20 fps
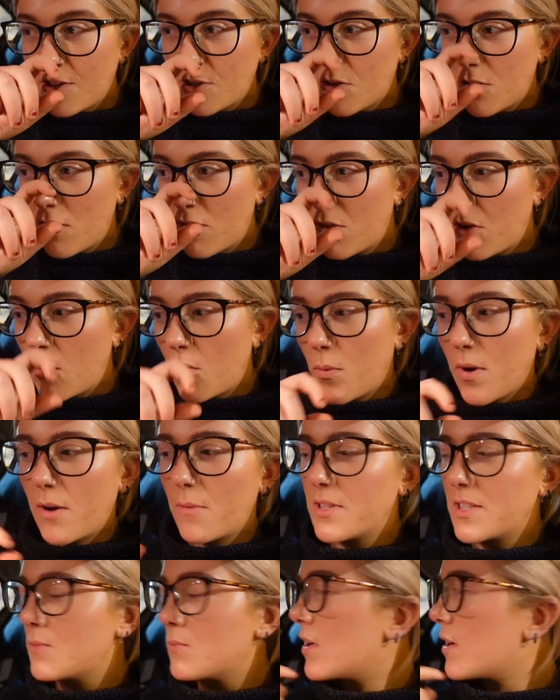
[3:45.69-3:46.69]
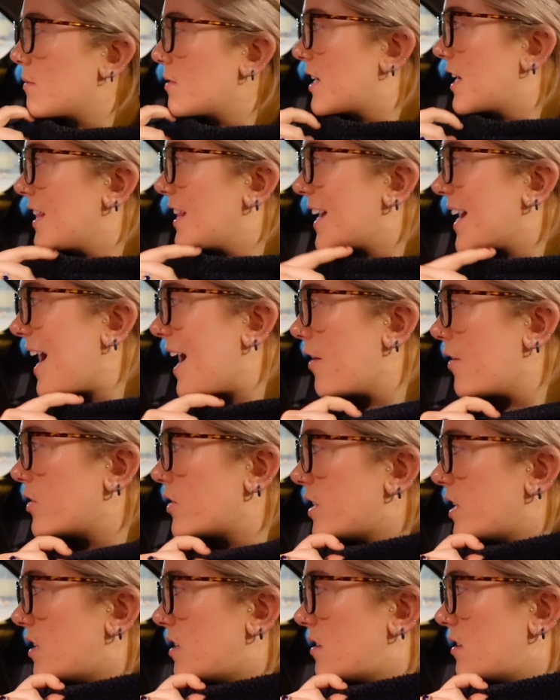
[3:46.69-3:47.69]
I don't even know, where are we staying? The
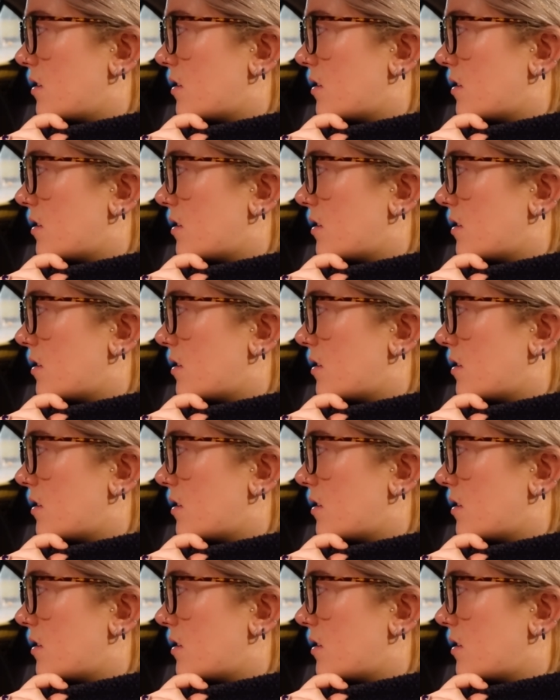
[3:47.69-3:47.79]
Carlton?